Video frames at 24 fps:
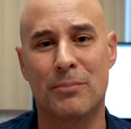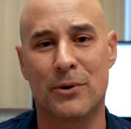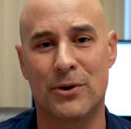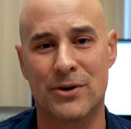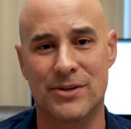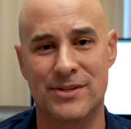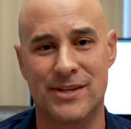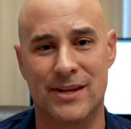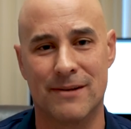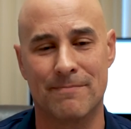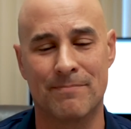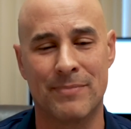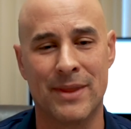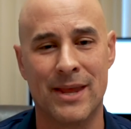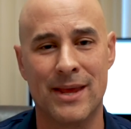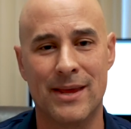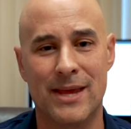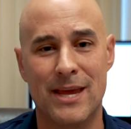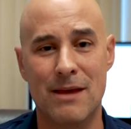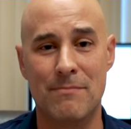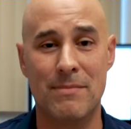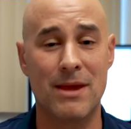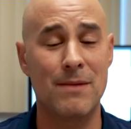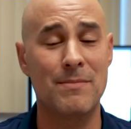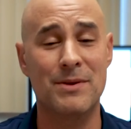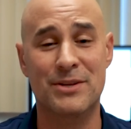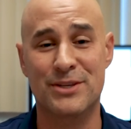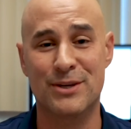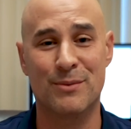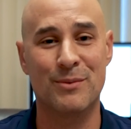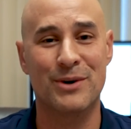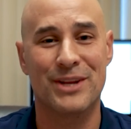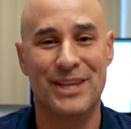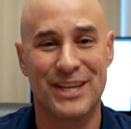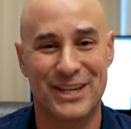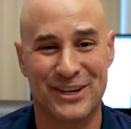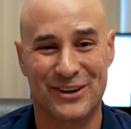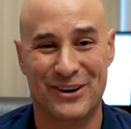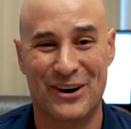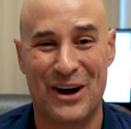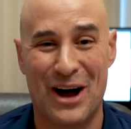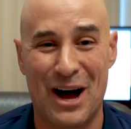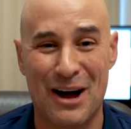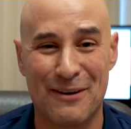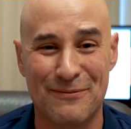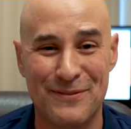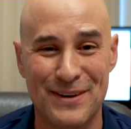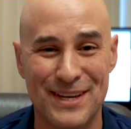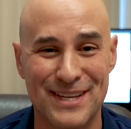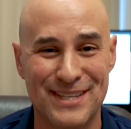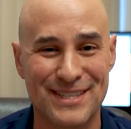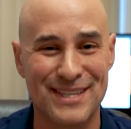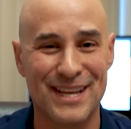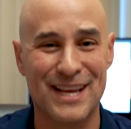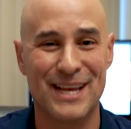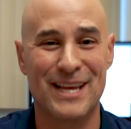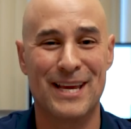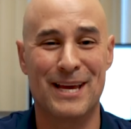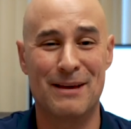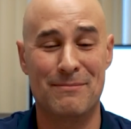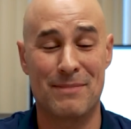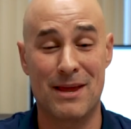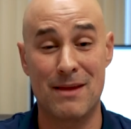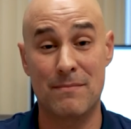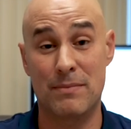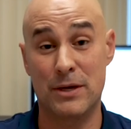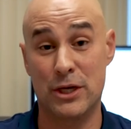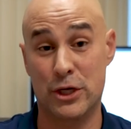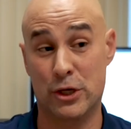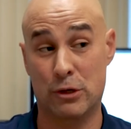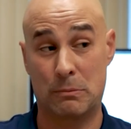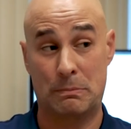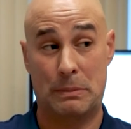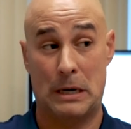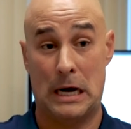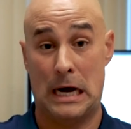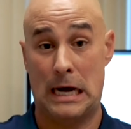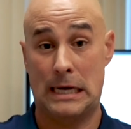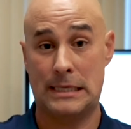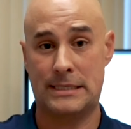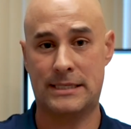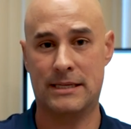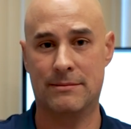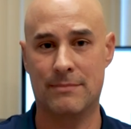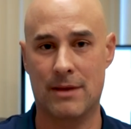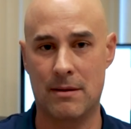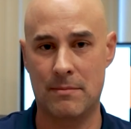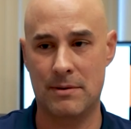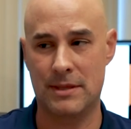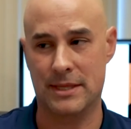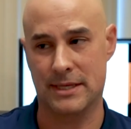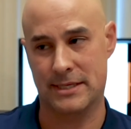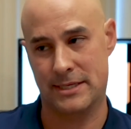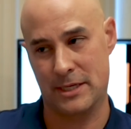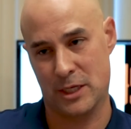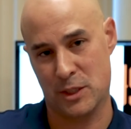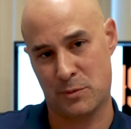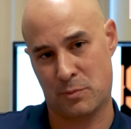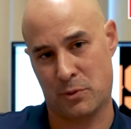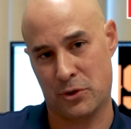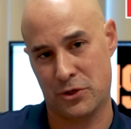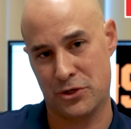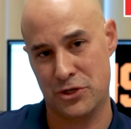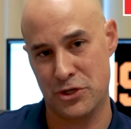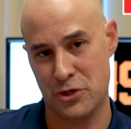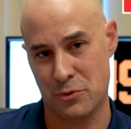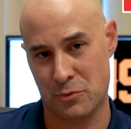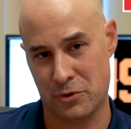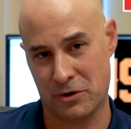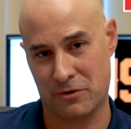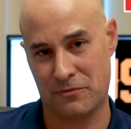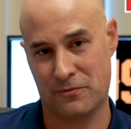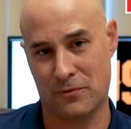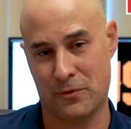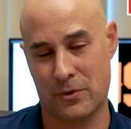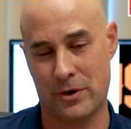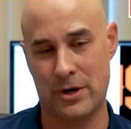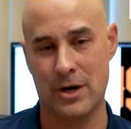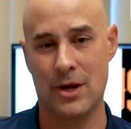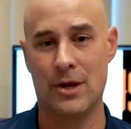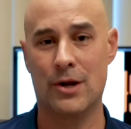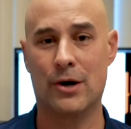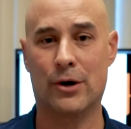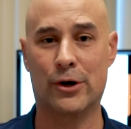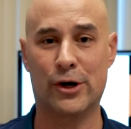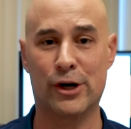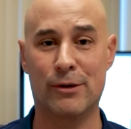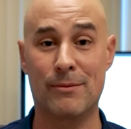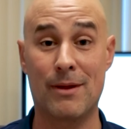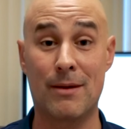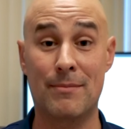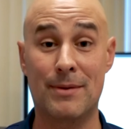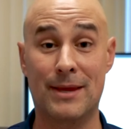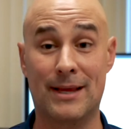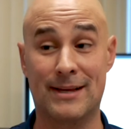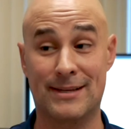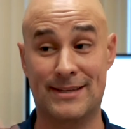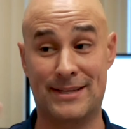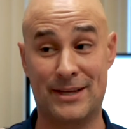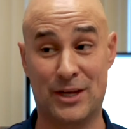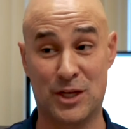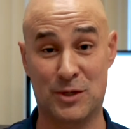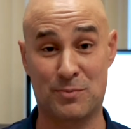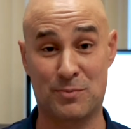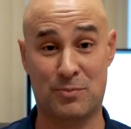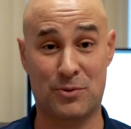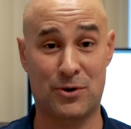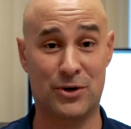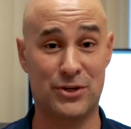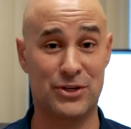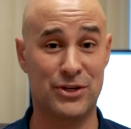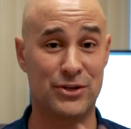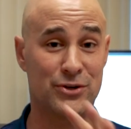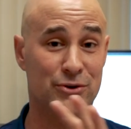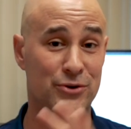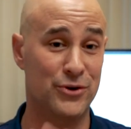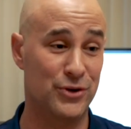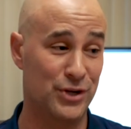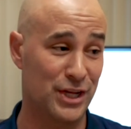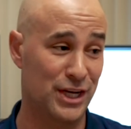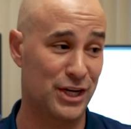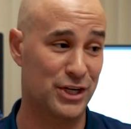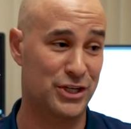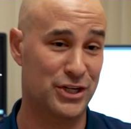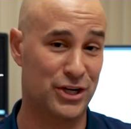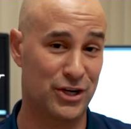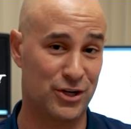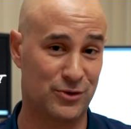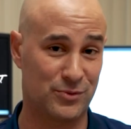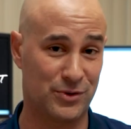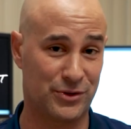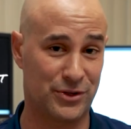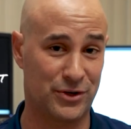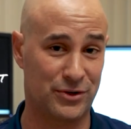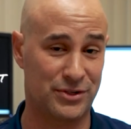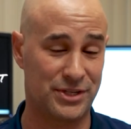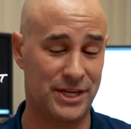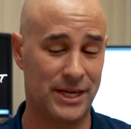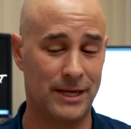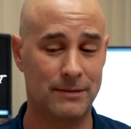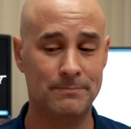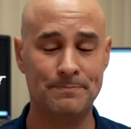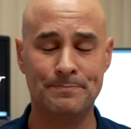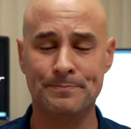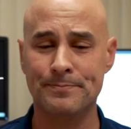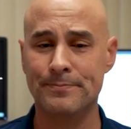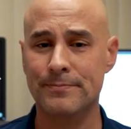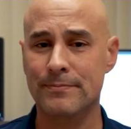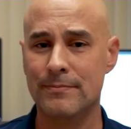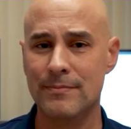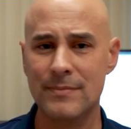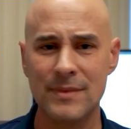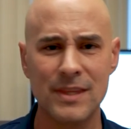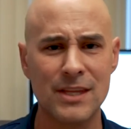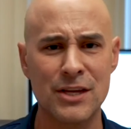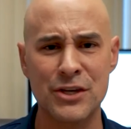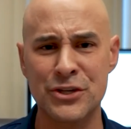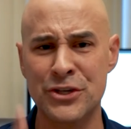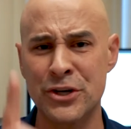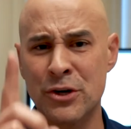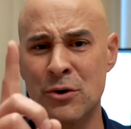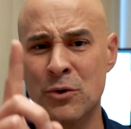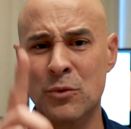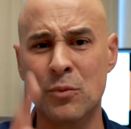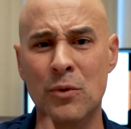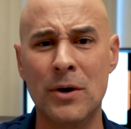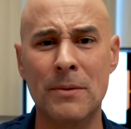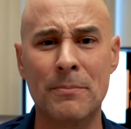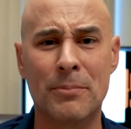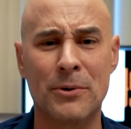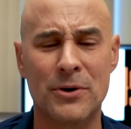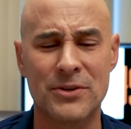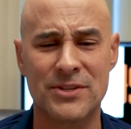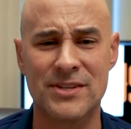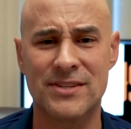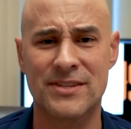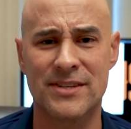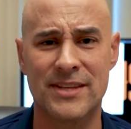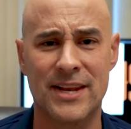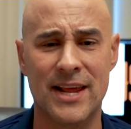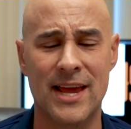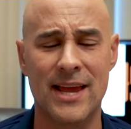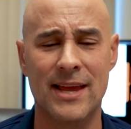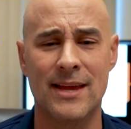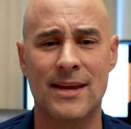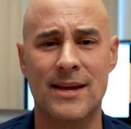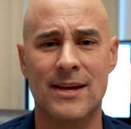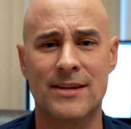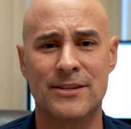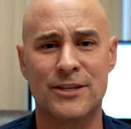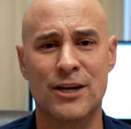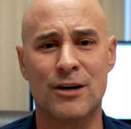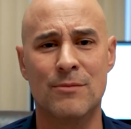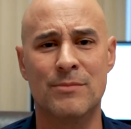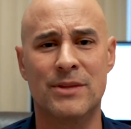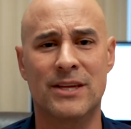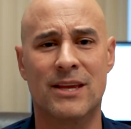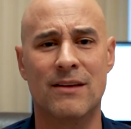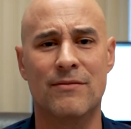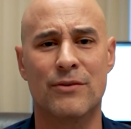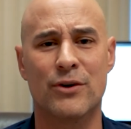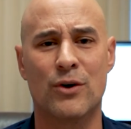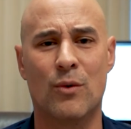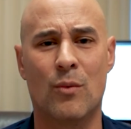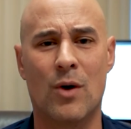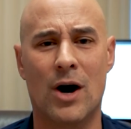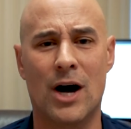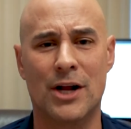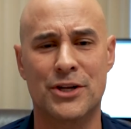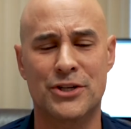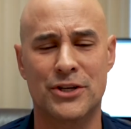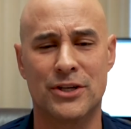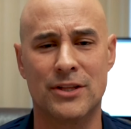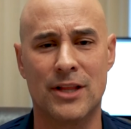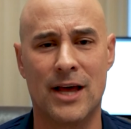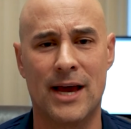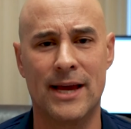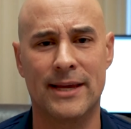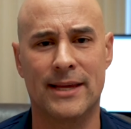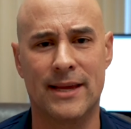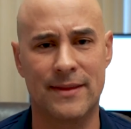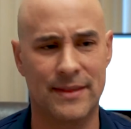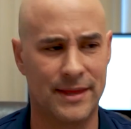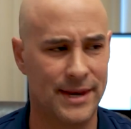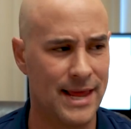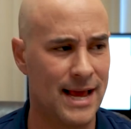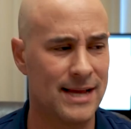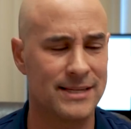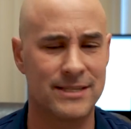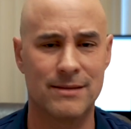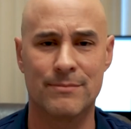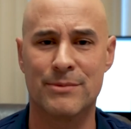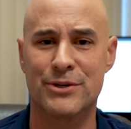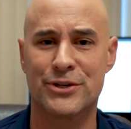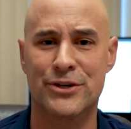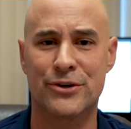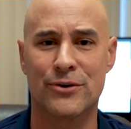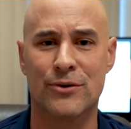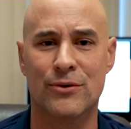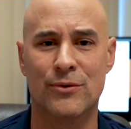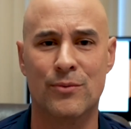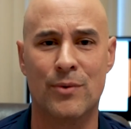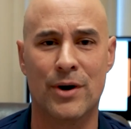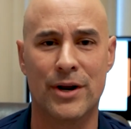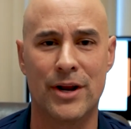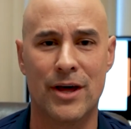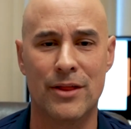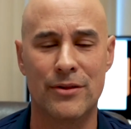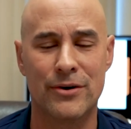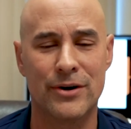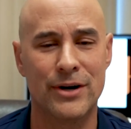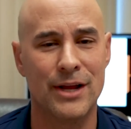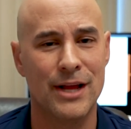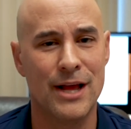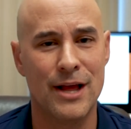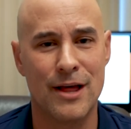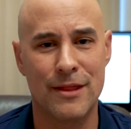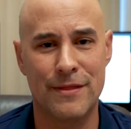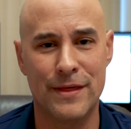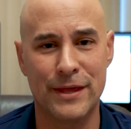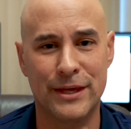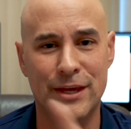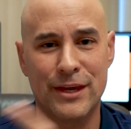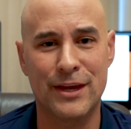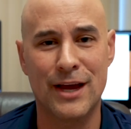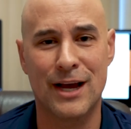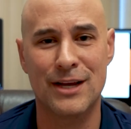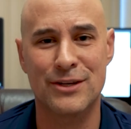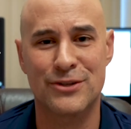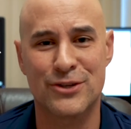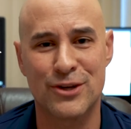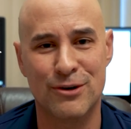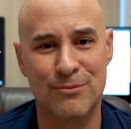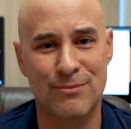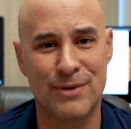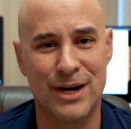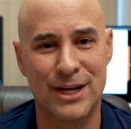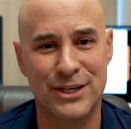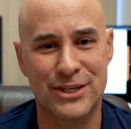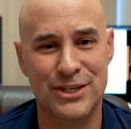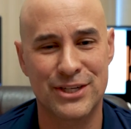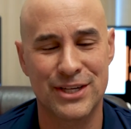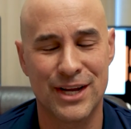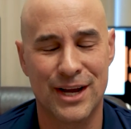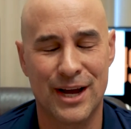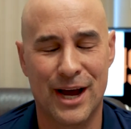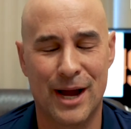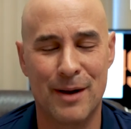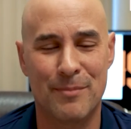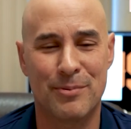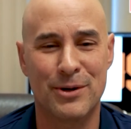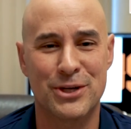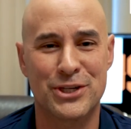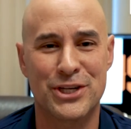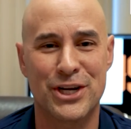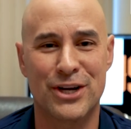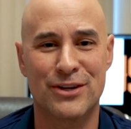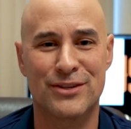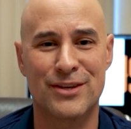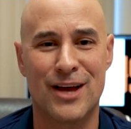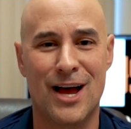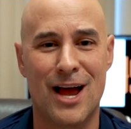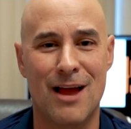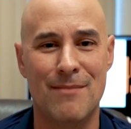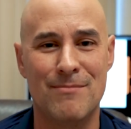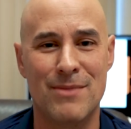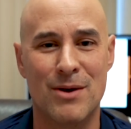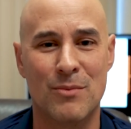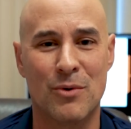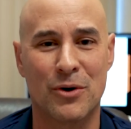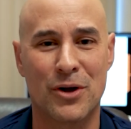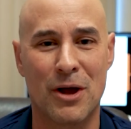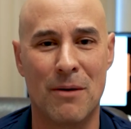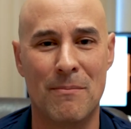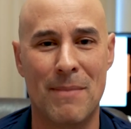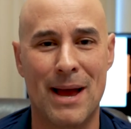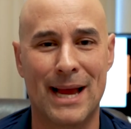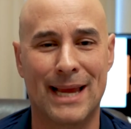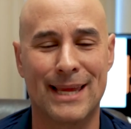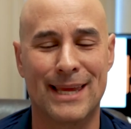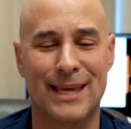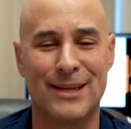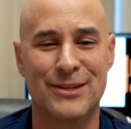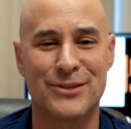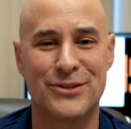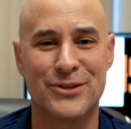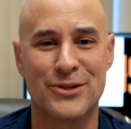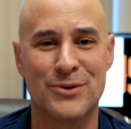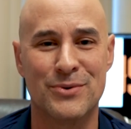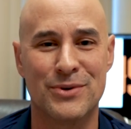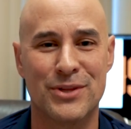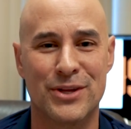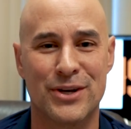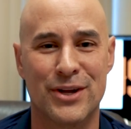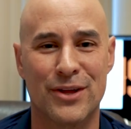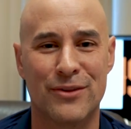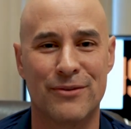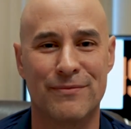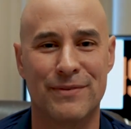person. It may be someone at your office, it may be your boss, it may be the salesperson you work for, or you may be a salesperson who you need to share this with your team. Share it with one person today, tell them to give it a watch, a like, and then ask them to share it with one other. Thank you guys so much. I appreciate your time, and we'll come back again soon with another